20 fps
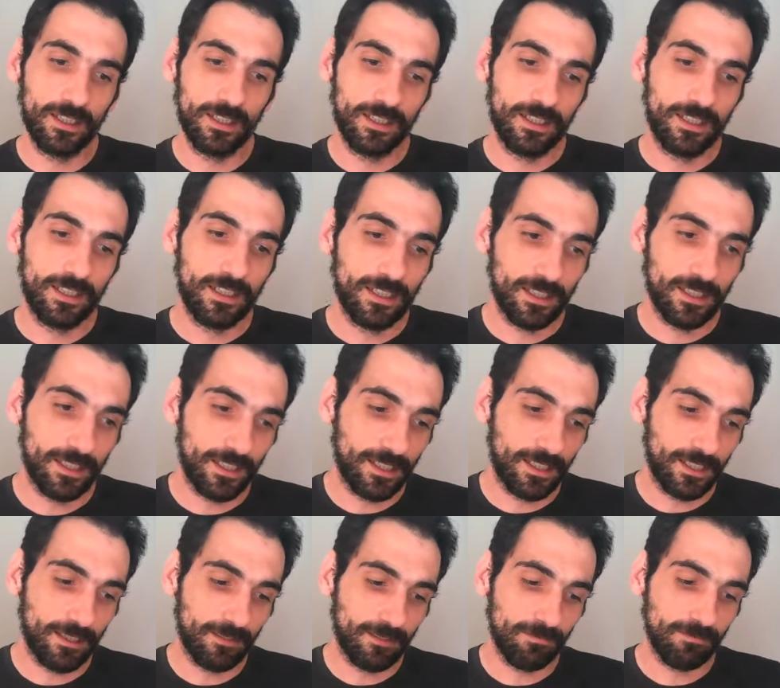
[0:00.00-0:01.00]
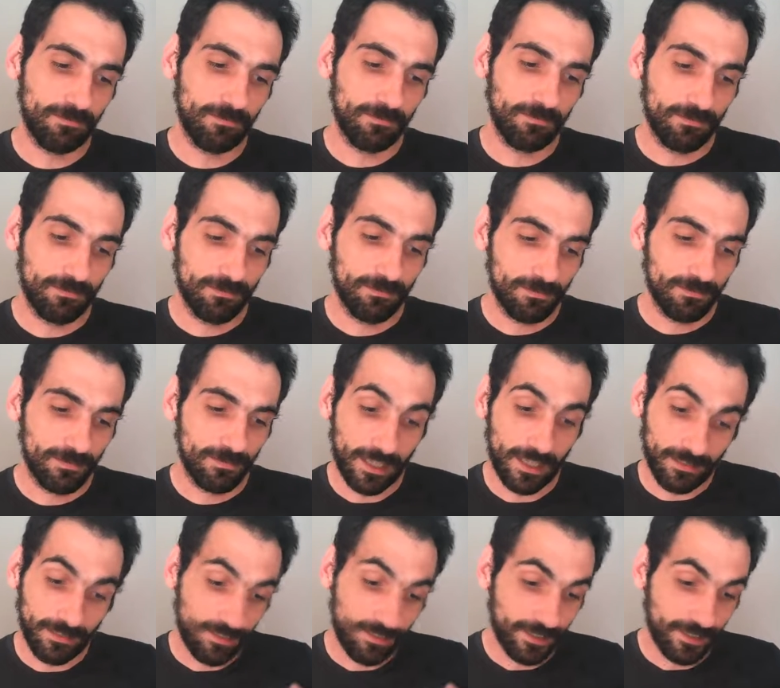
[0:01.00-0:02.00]

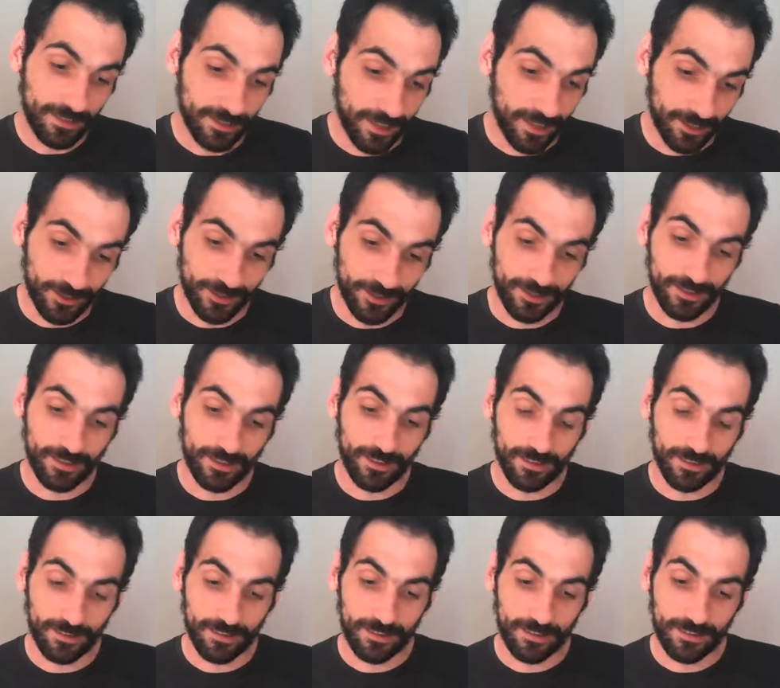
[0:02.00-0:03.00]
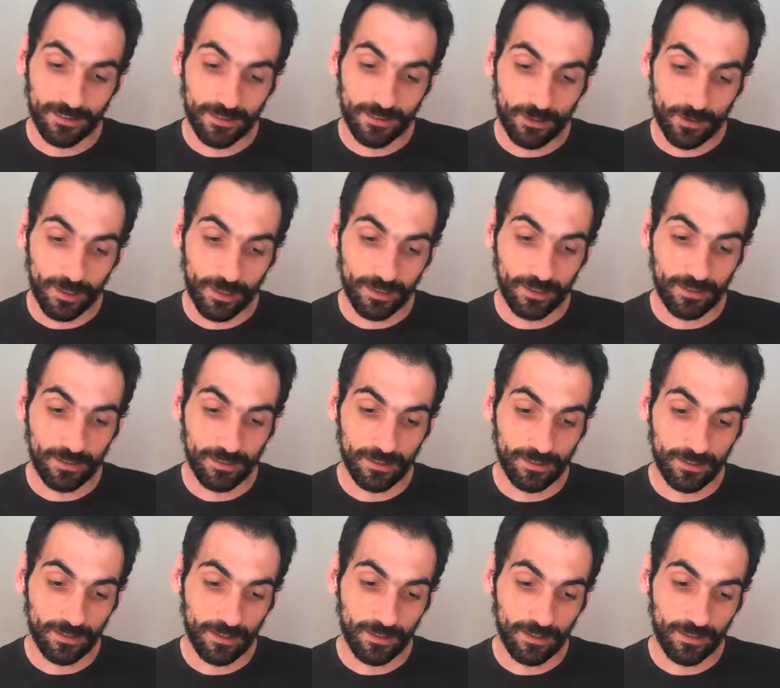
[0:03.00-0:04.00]
that discussion is quite
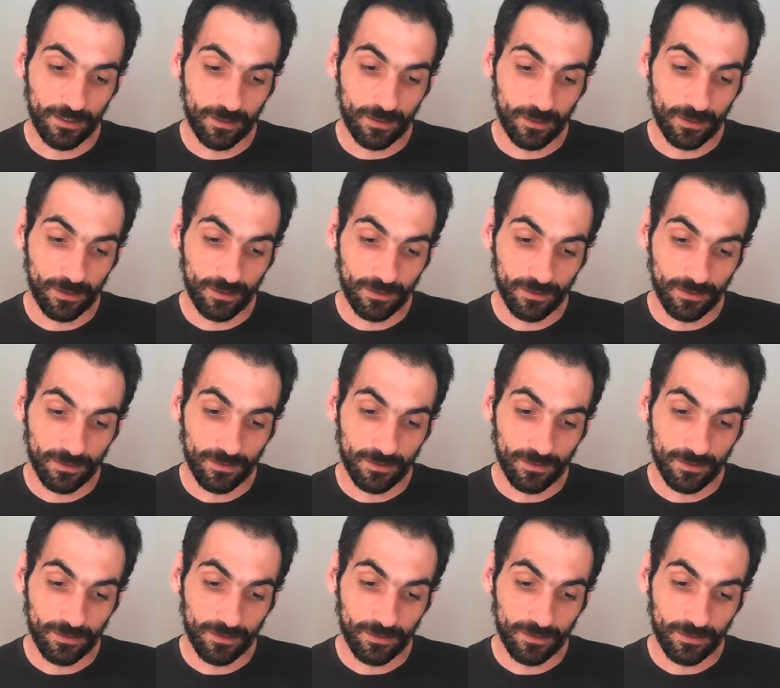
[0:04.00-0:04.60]
interesting.